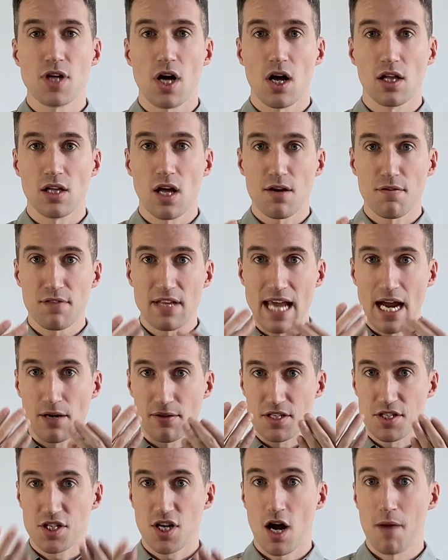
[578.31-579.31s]
a lot of the air
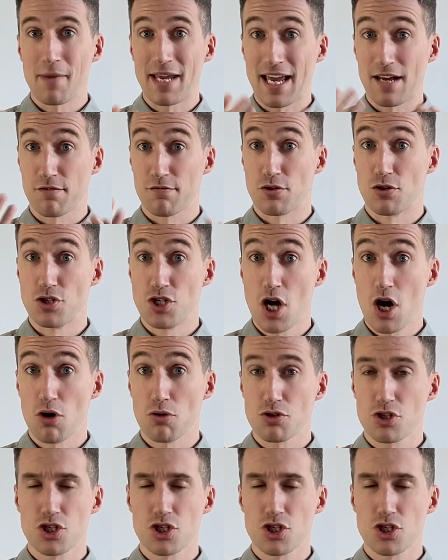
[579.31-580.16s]
is coming out of your nose,